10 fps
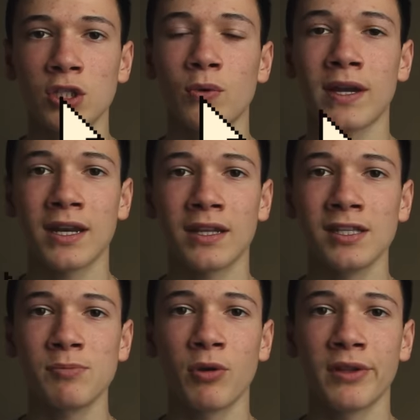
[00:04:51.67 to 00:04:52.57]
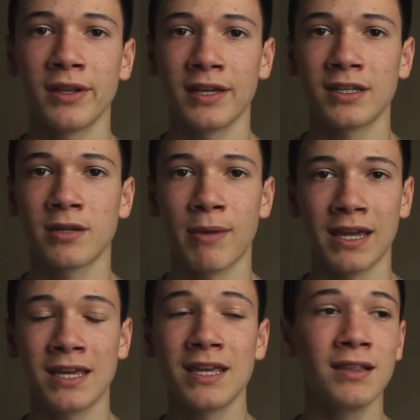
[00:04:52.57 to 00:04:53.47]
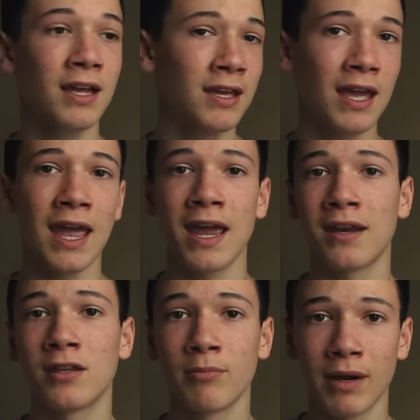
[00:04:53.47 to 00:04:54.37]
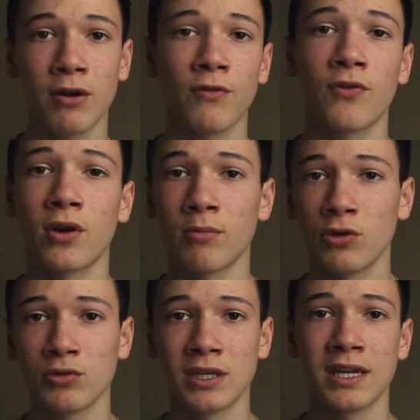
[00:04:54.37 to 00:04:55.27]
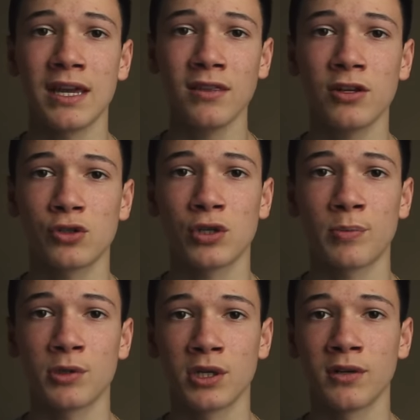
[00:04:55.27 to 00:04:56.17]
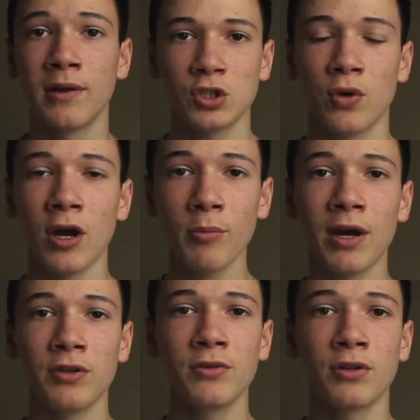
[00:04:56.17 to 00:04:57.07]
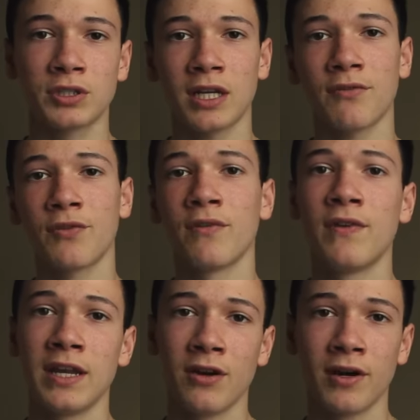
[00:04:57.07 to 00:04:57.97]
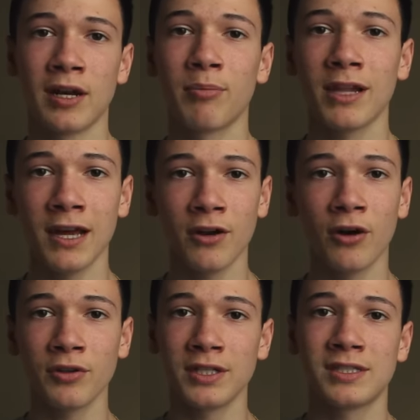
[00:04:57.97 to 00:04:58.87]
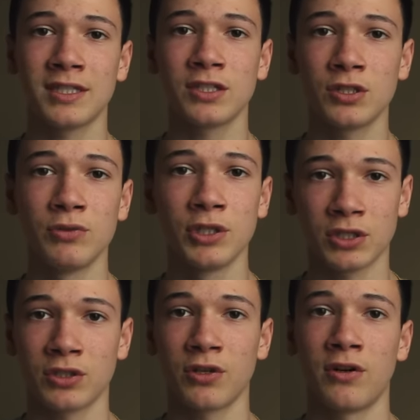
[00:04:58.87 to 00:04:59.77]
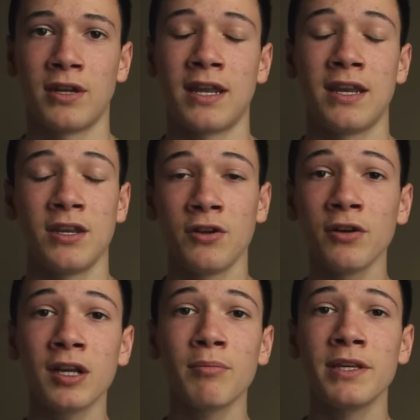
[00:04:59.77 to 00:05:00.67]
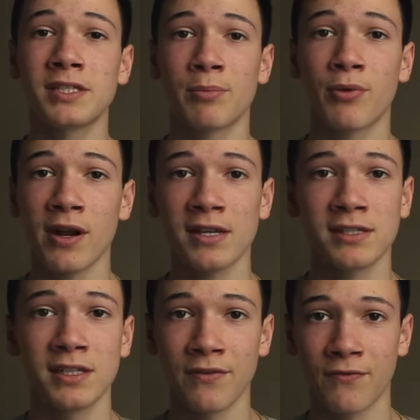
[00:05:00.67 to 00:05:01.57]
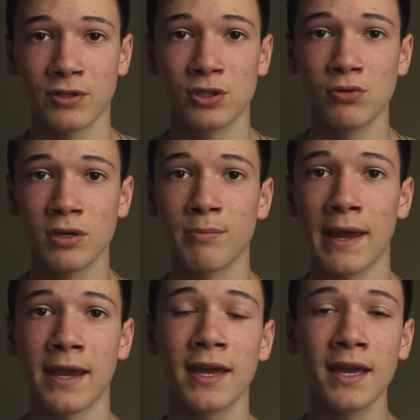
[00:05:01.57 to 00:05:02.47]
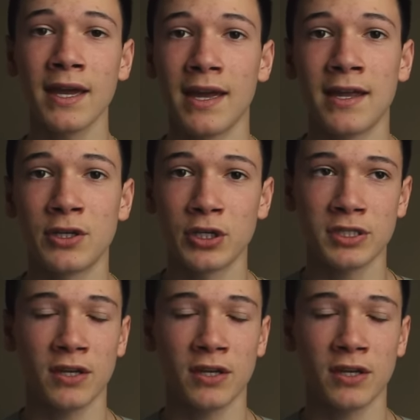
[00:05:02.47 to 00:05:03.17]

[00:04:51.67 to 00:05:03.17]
so I can at least put the link to my key light and the microphone I'm using in the description. So how about you go set up for a video and apply all these things you just learned, and you're gonna be surprised the difference you can make in just